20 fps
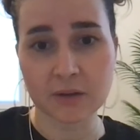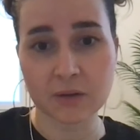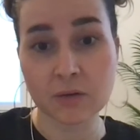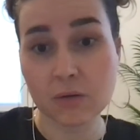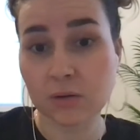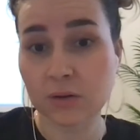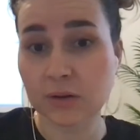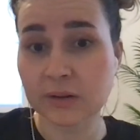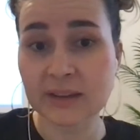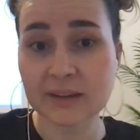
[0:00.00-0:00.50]

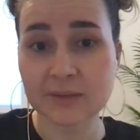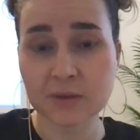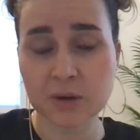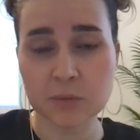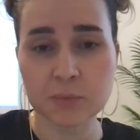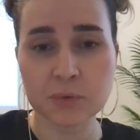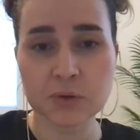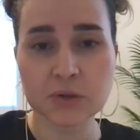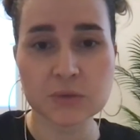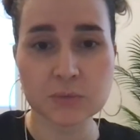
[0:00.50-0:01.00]
core
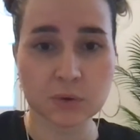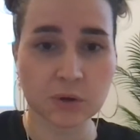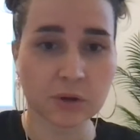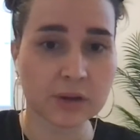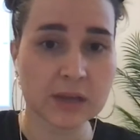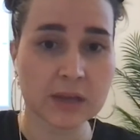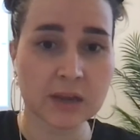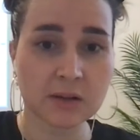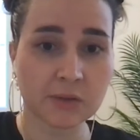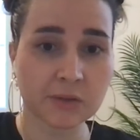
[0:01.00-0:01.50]
developers
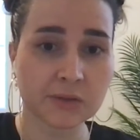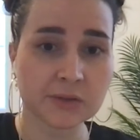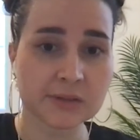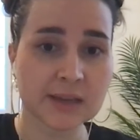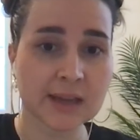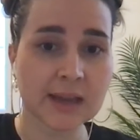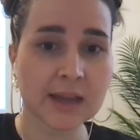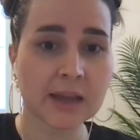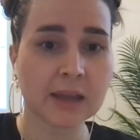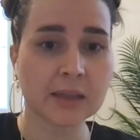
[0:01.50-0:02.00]
working on the
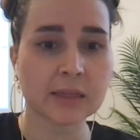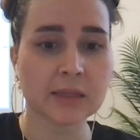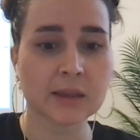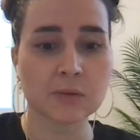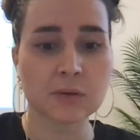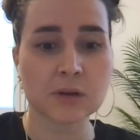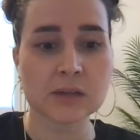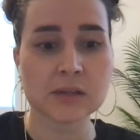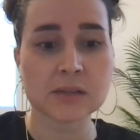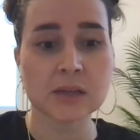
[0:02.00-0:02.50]
tech, and there
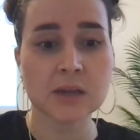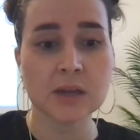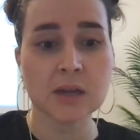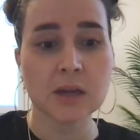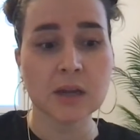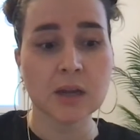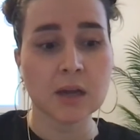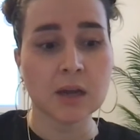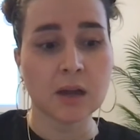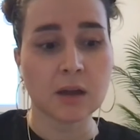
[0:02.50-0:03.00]
was
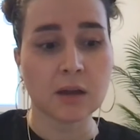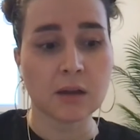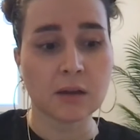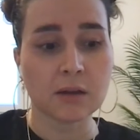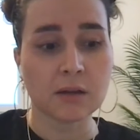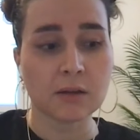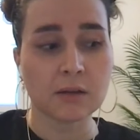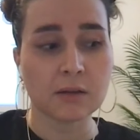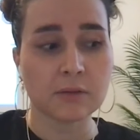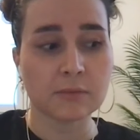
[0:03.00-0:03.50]

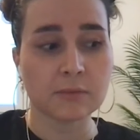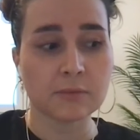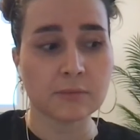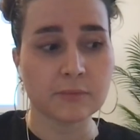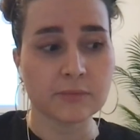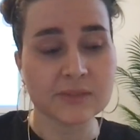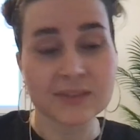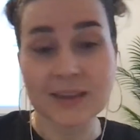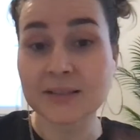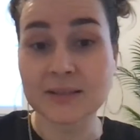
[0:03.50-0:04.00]

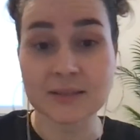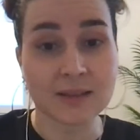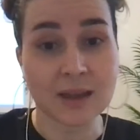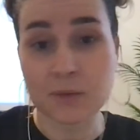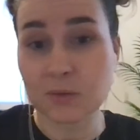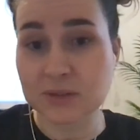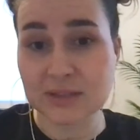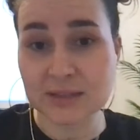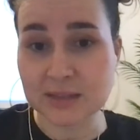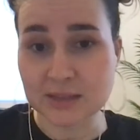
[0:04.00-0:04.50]
that
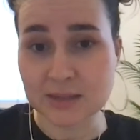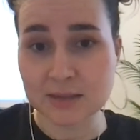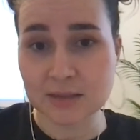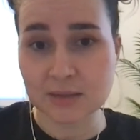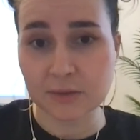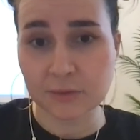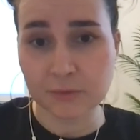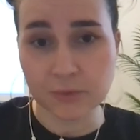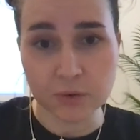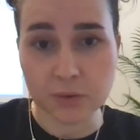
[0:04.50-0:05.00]
was it
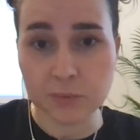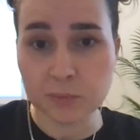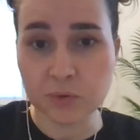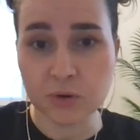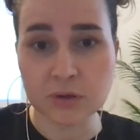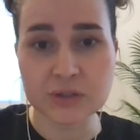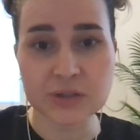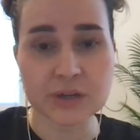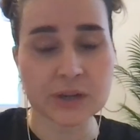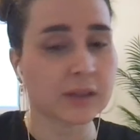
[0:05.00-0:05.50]
for the
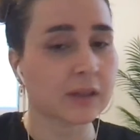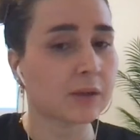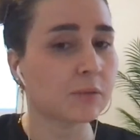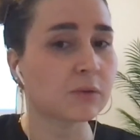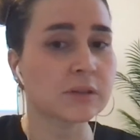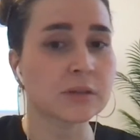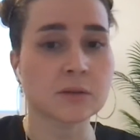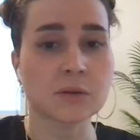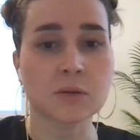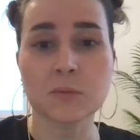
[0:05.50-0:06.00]
project. There
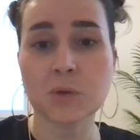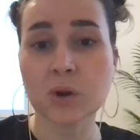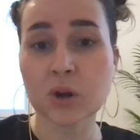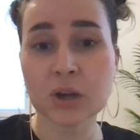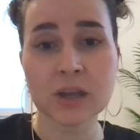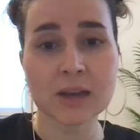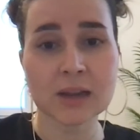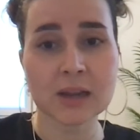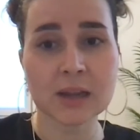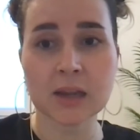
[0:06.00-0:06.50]
was no
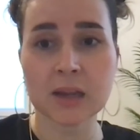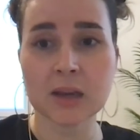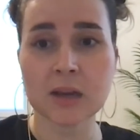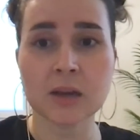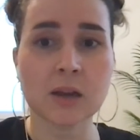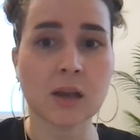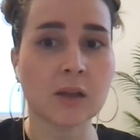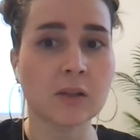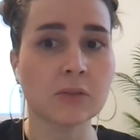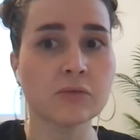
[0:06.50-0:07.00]

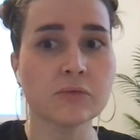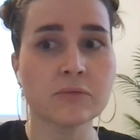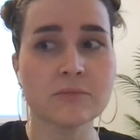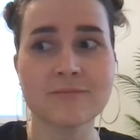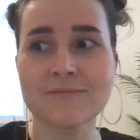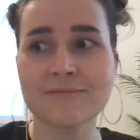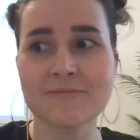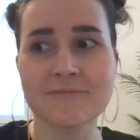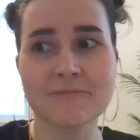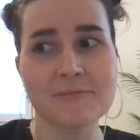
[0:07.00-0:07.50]
marketing and
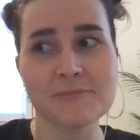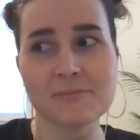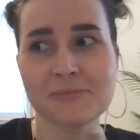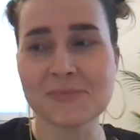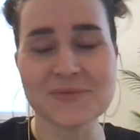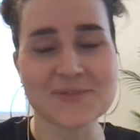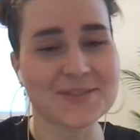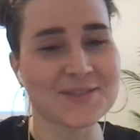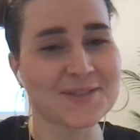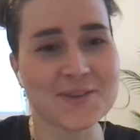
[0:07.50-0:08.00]

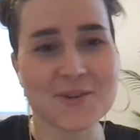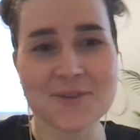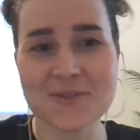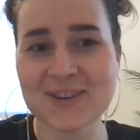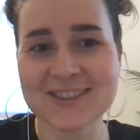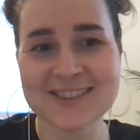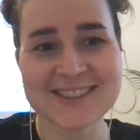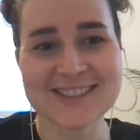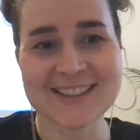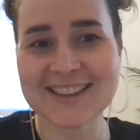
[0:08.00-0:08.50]
no
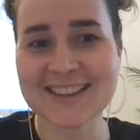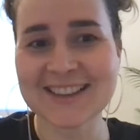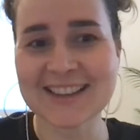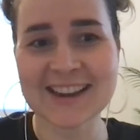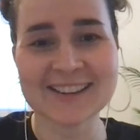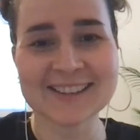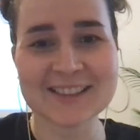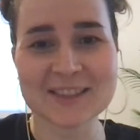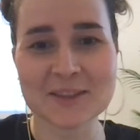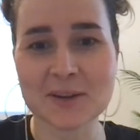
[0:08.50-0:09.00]
one taking
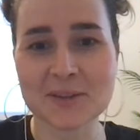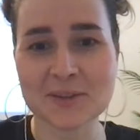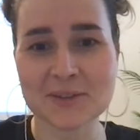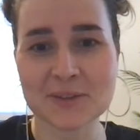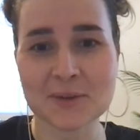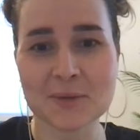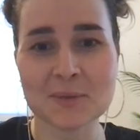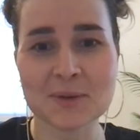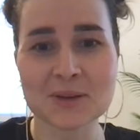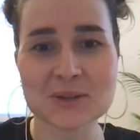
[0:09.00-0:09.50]
care of
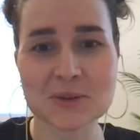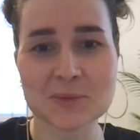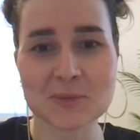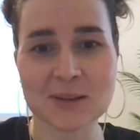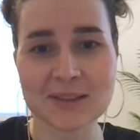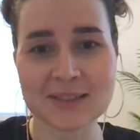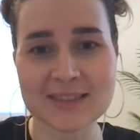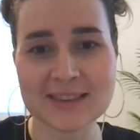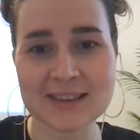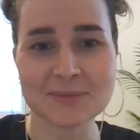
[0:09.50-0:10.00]
so much
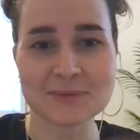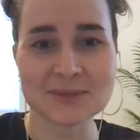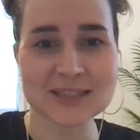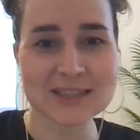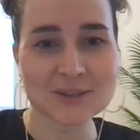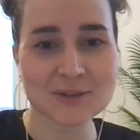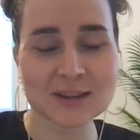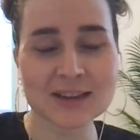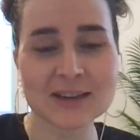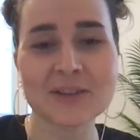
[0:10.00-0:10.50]
about the
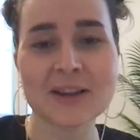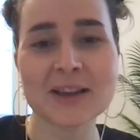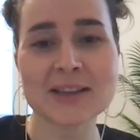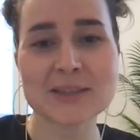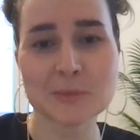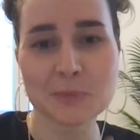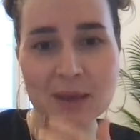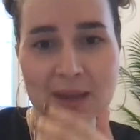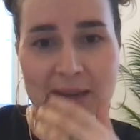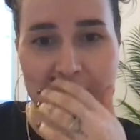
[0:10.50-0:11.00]
administrative
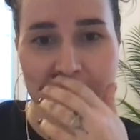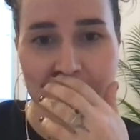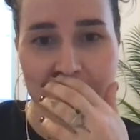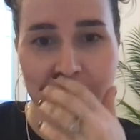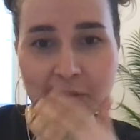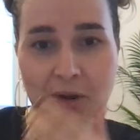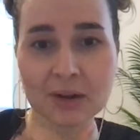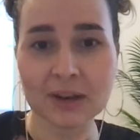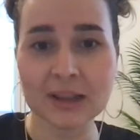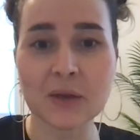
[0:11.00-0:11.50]
aspect of
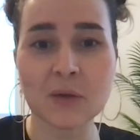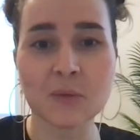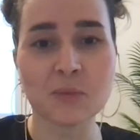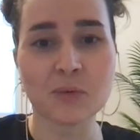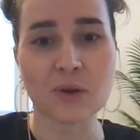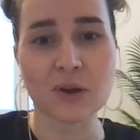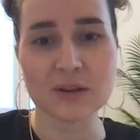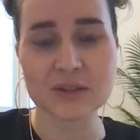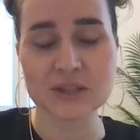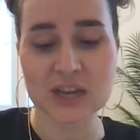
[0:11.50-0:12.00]
running a
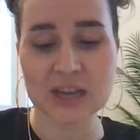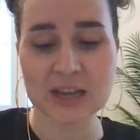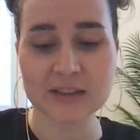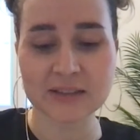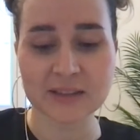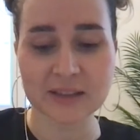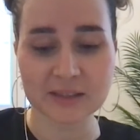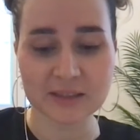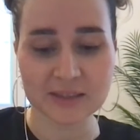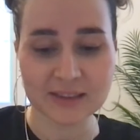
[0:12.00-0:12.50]
project
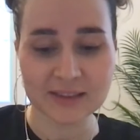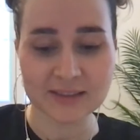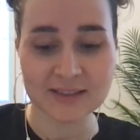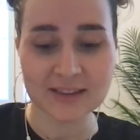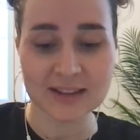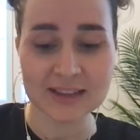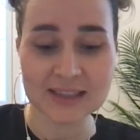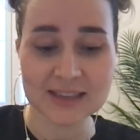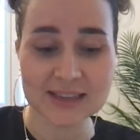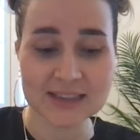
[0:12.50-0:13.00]
and things
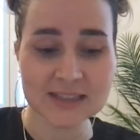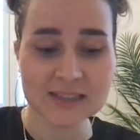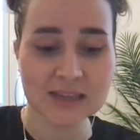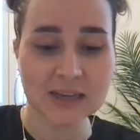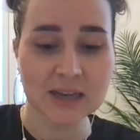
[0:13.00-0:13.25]
like this.